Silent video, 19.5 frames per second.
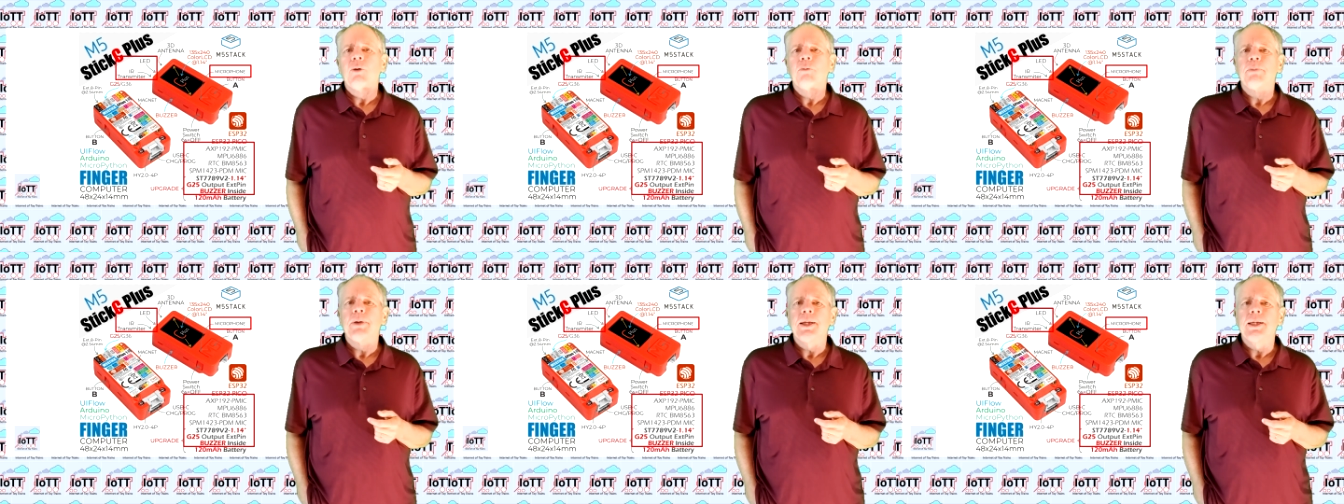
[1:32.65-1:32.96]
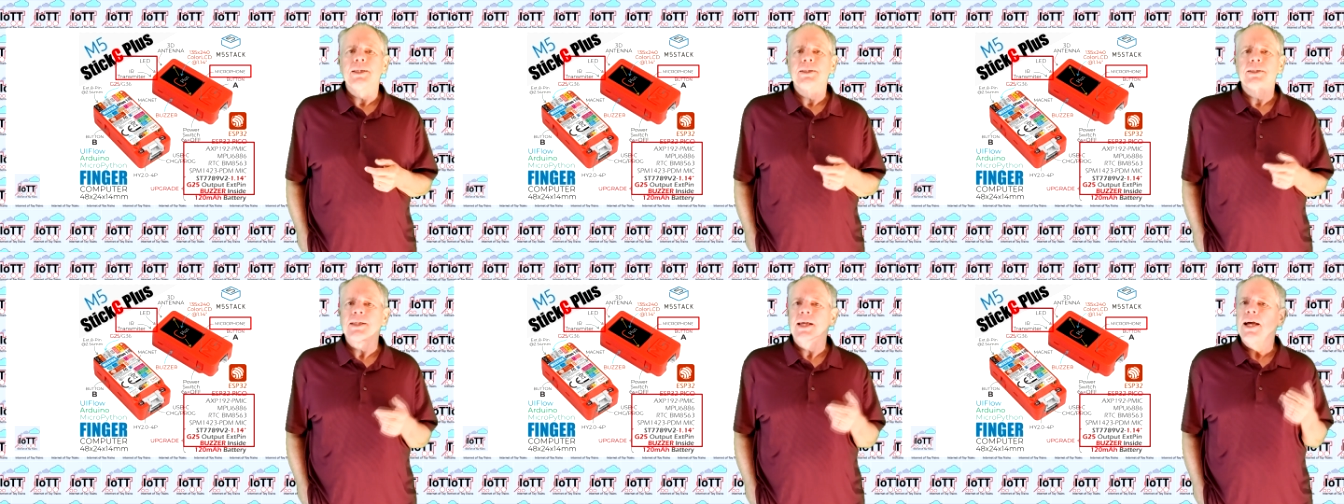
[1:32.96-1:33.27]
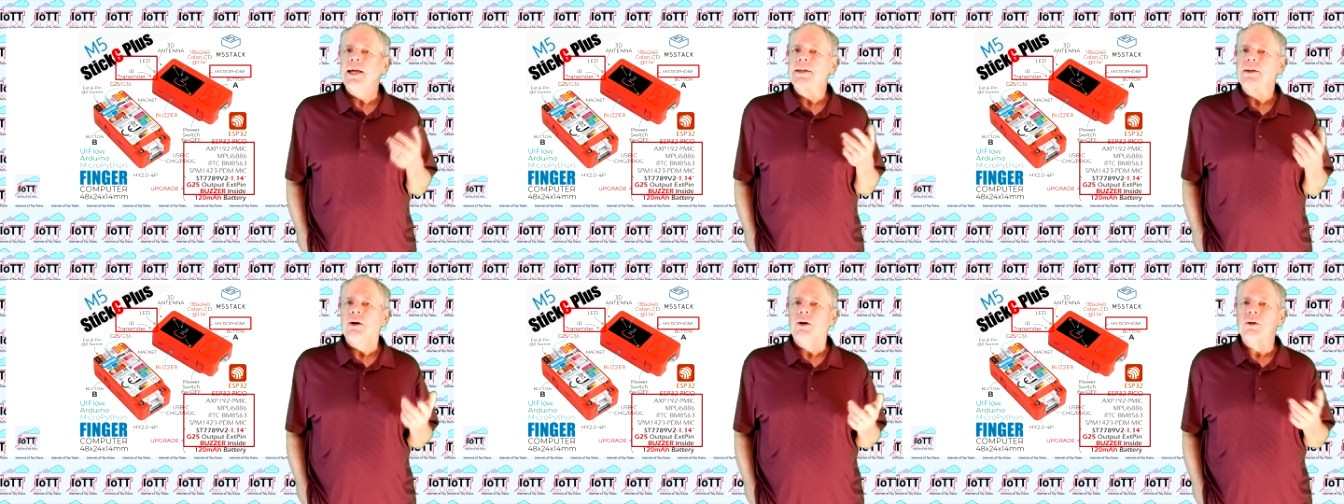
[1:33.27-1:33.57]
pins
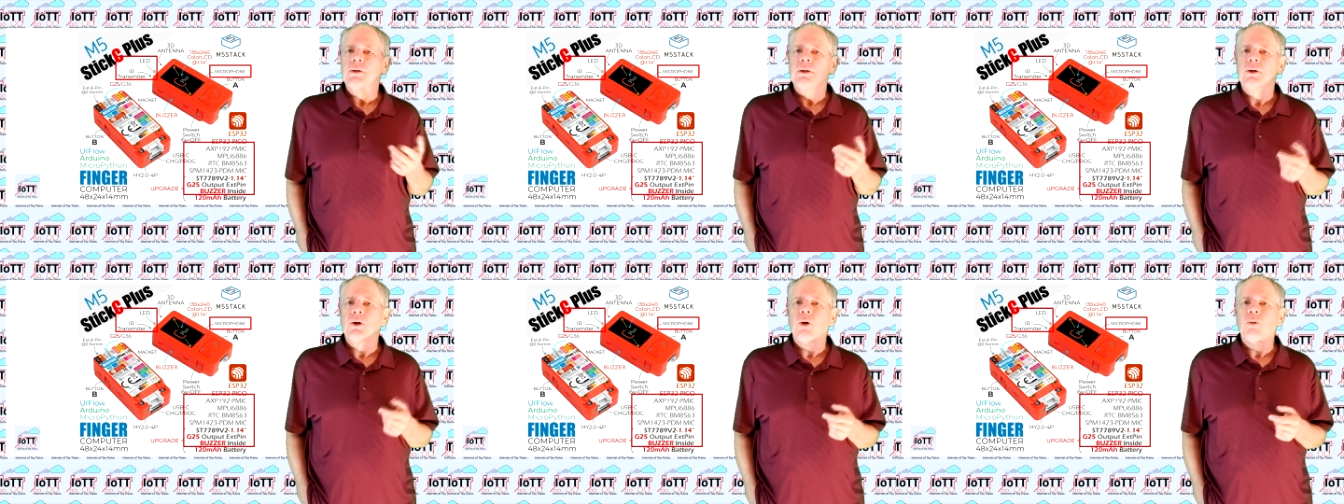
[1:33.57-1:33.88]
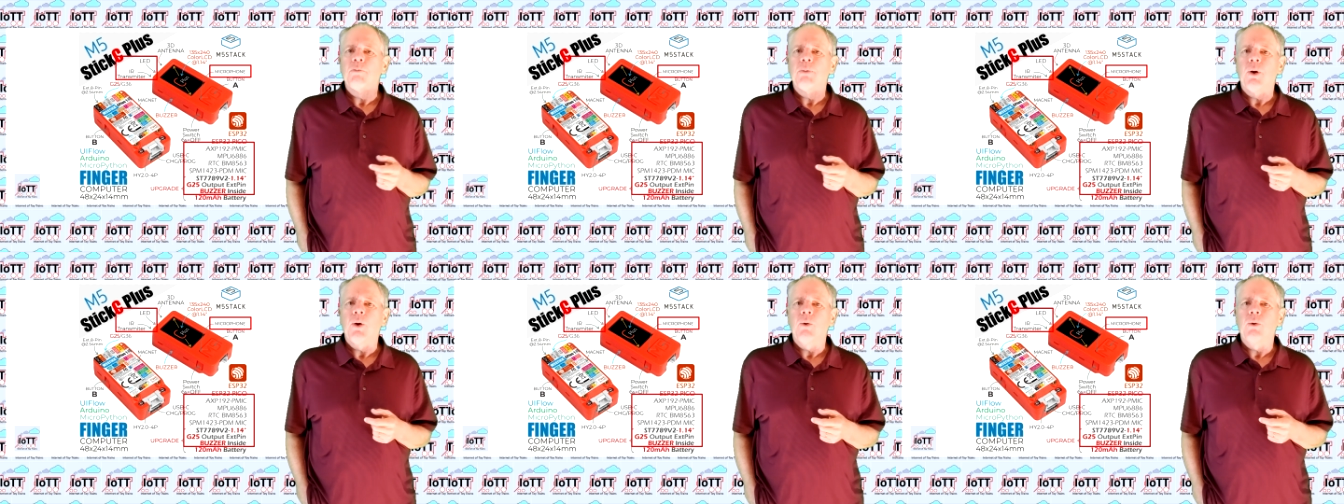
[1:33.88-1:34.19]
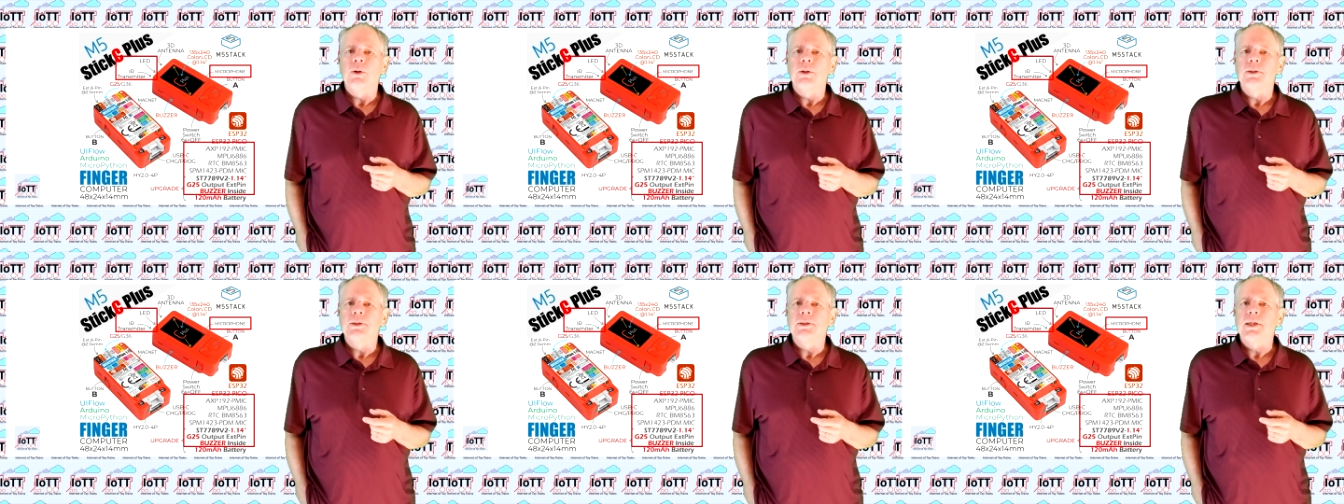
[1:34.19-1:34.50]
and other
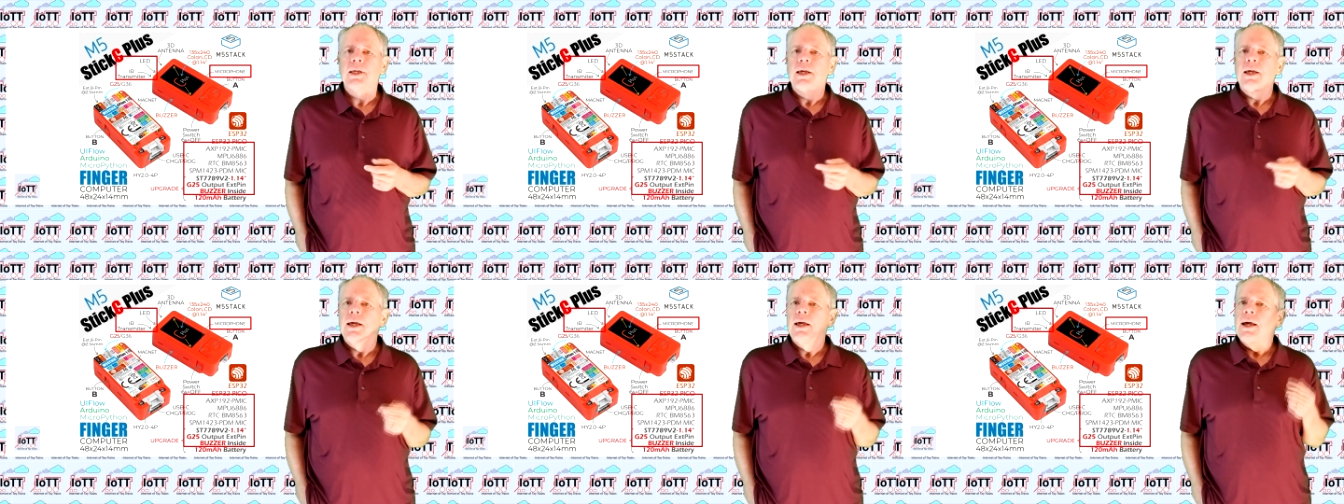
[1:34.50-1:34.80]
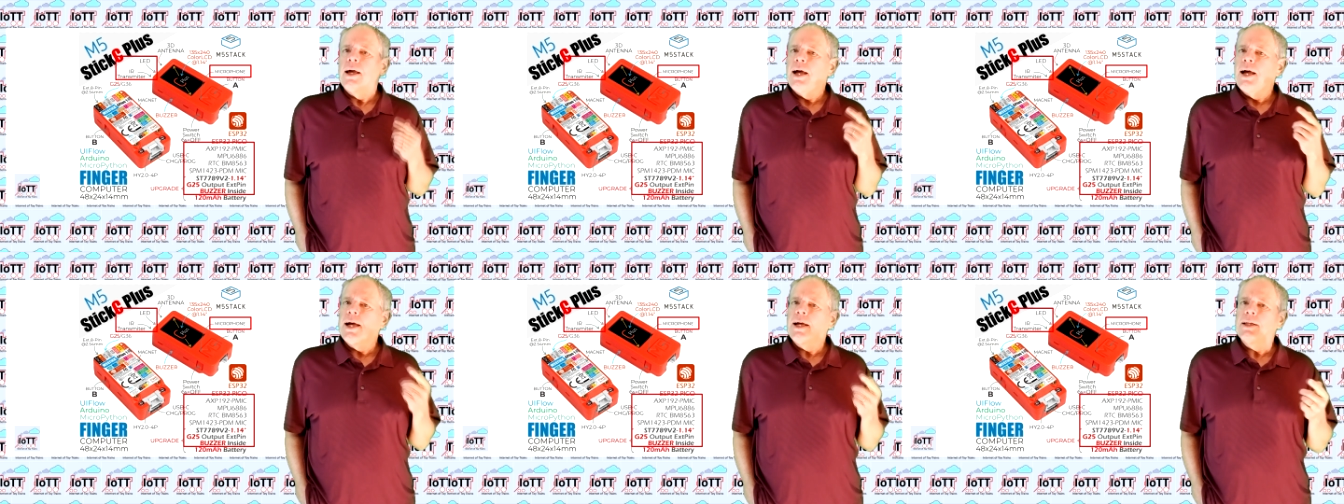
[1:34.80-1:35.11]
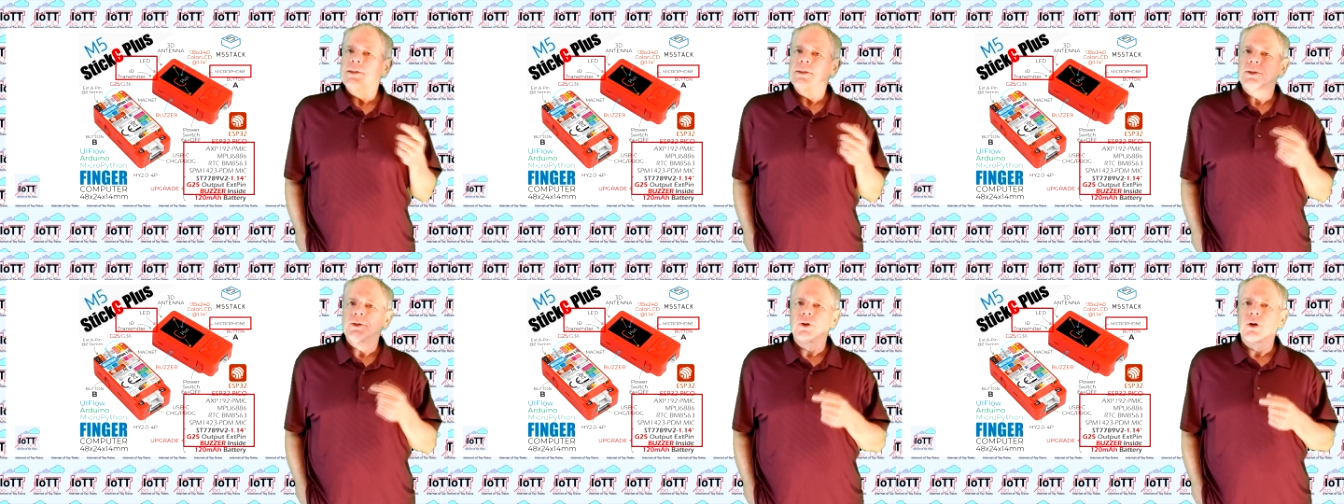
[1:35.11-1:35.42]
components
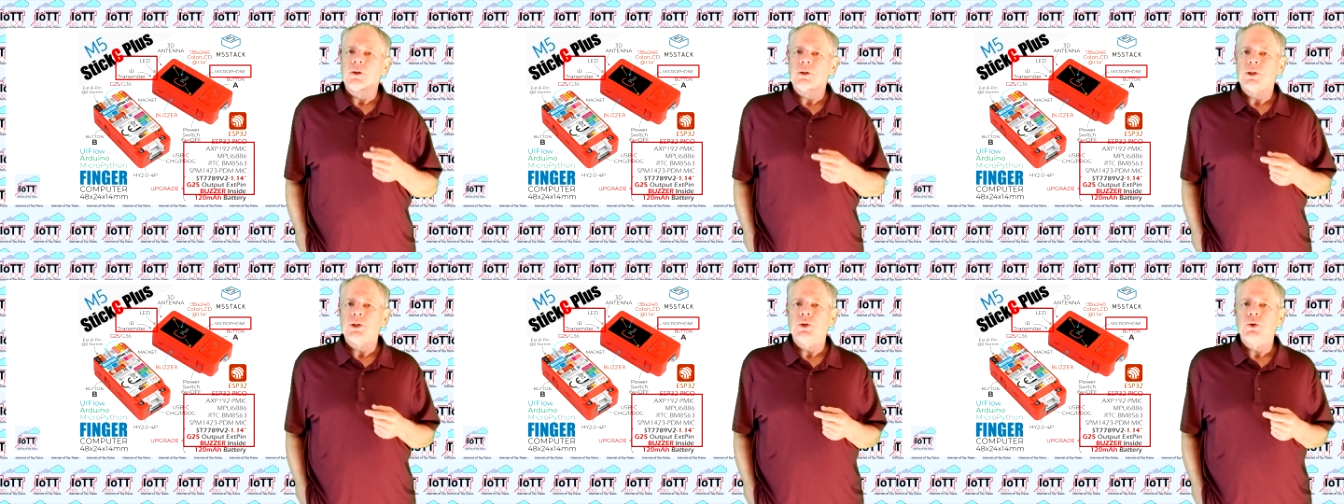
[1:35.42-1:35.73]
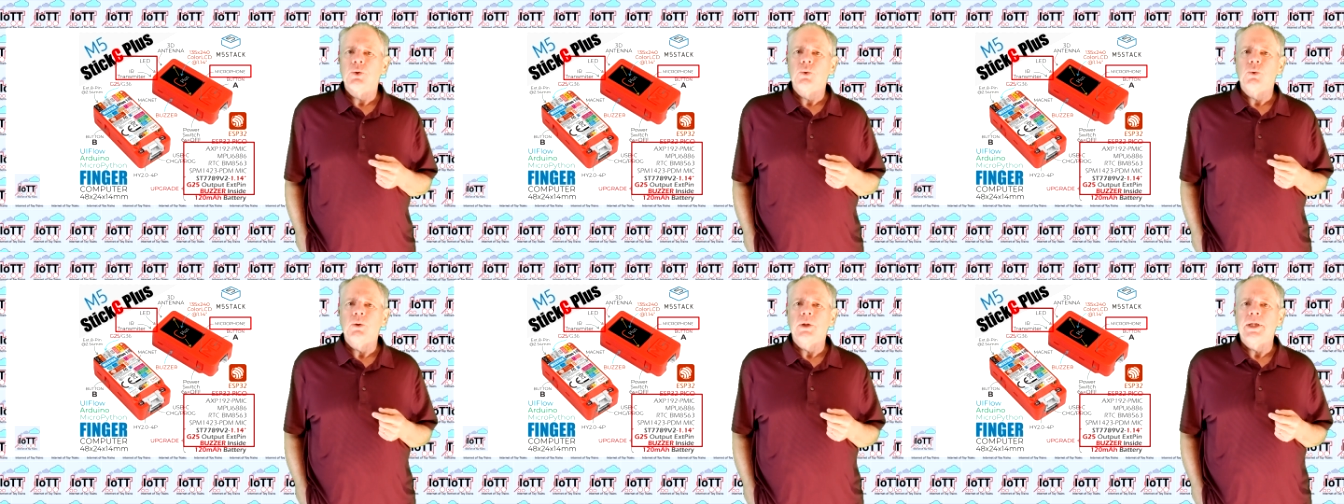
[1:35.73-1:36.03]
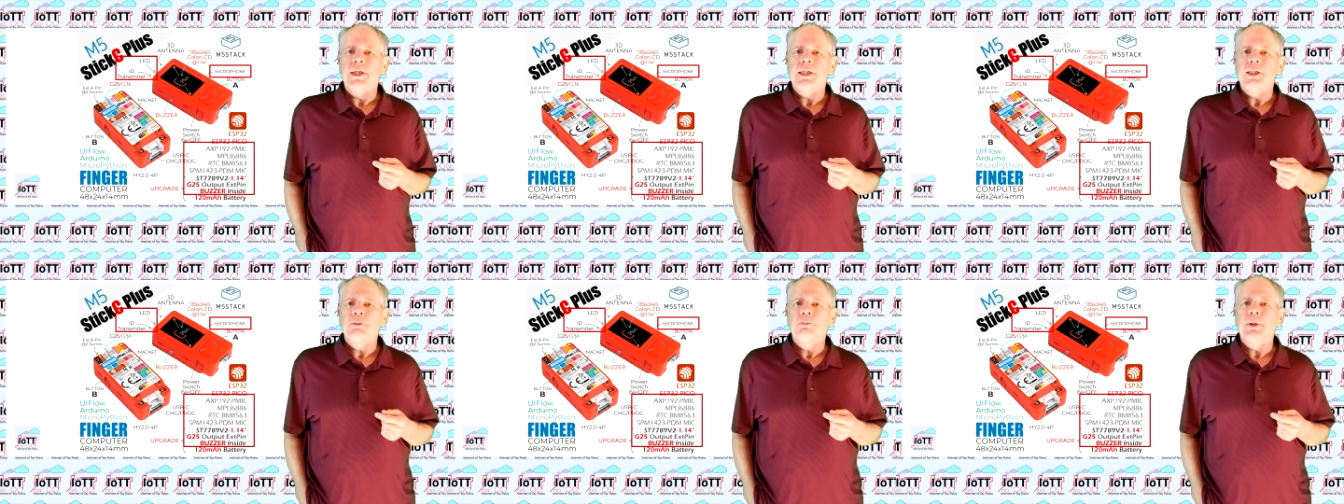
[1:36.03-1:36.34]
and not too
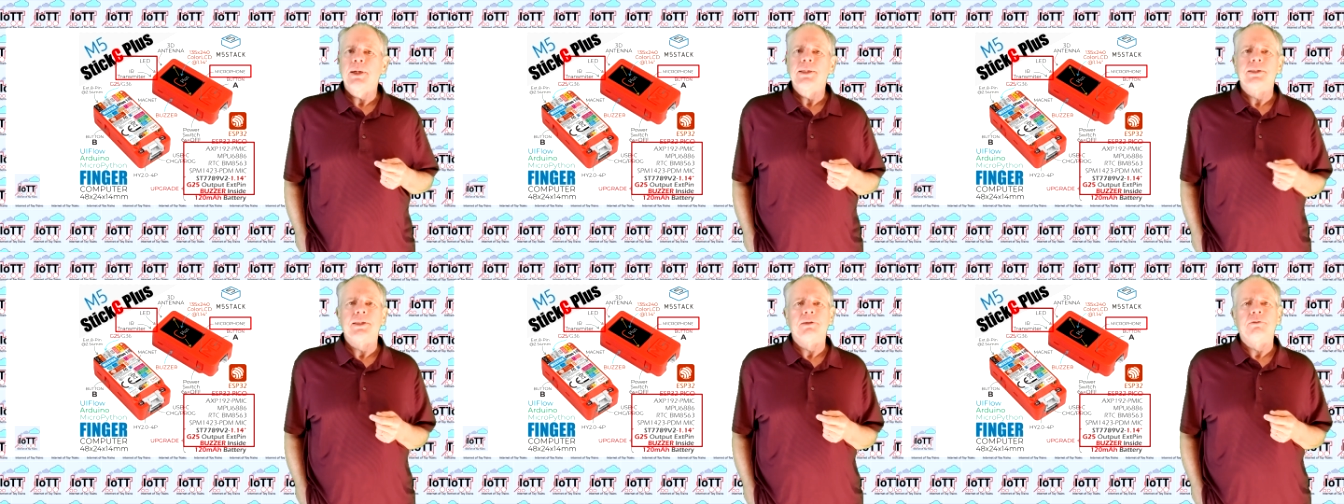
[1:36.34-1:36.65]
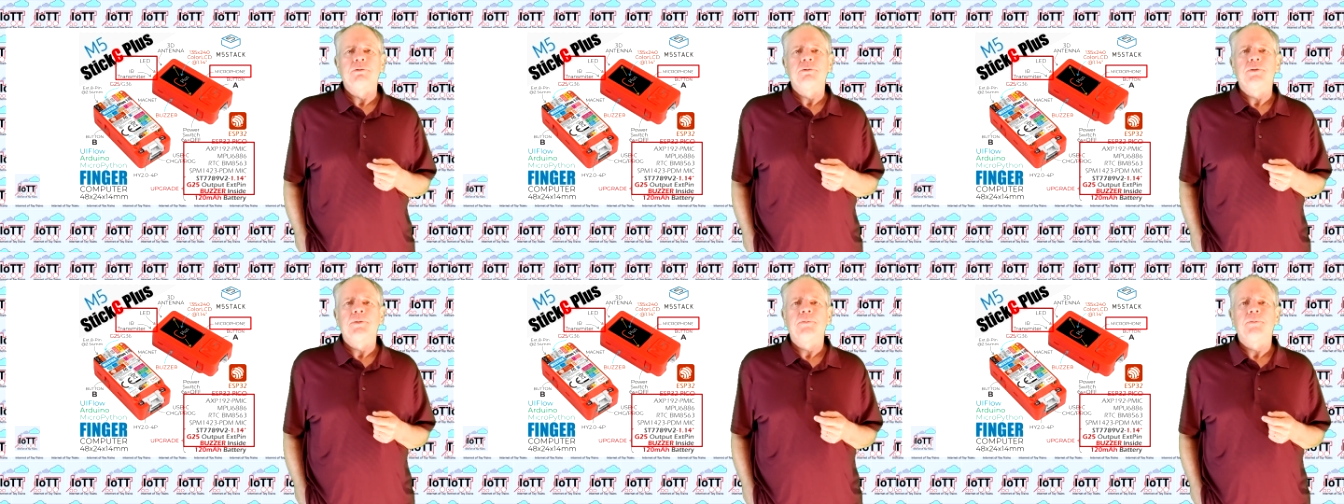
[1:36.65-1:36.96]
expensive.